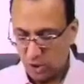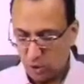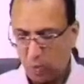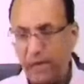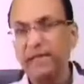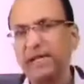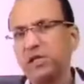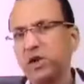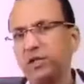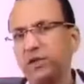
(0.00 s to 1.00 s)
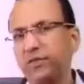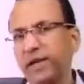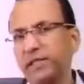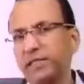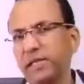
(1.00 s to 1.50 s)
Why there is loss of
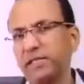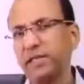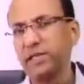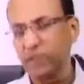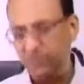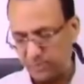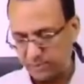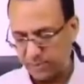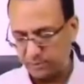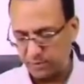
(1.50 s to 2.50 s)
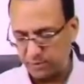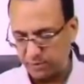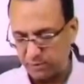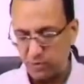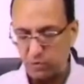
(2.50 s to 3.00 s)
taste sensation from the same side of
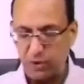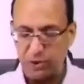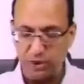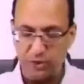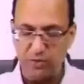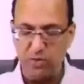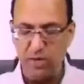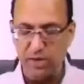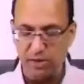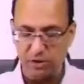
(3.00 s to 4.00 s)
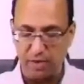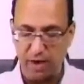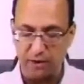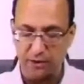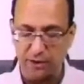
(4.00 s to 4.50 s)
tongue? Due to injury of nucleus
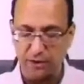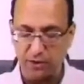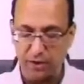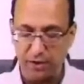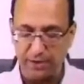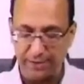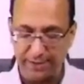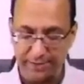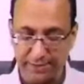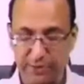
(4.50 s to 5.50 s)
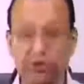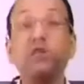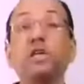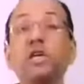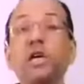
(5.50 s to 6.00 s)
tractus solitarius.
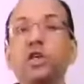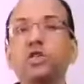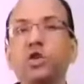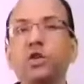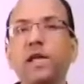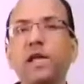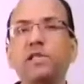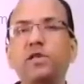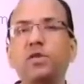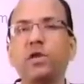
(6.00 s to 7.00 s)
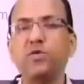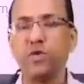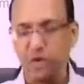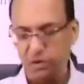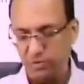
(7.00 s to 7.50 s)
So there is injury of
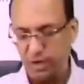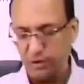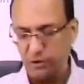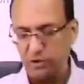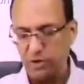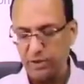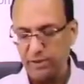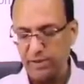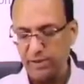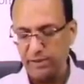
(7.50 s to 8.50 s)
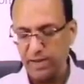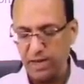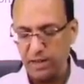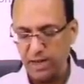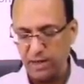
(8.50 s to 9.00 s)
nucleus tractus solitarius,
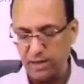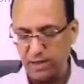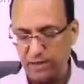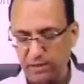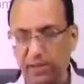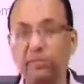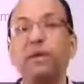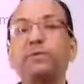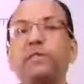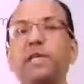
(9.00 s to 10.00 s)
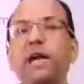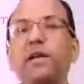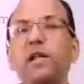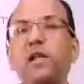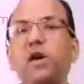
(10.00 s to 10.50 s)
and then there is some
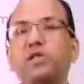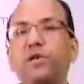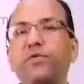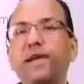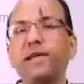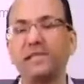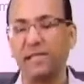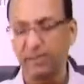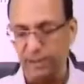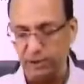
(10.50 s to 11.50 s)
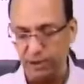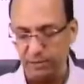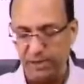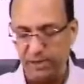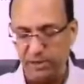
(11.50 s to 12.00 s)
ipsilateral loss of taste sensation.
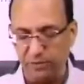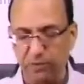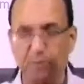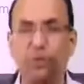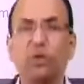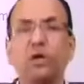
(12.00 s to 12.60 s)
Means if you put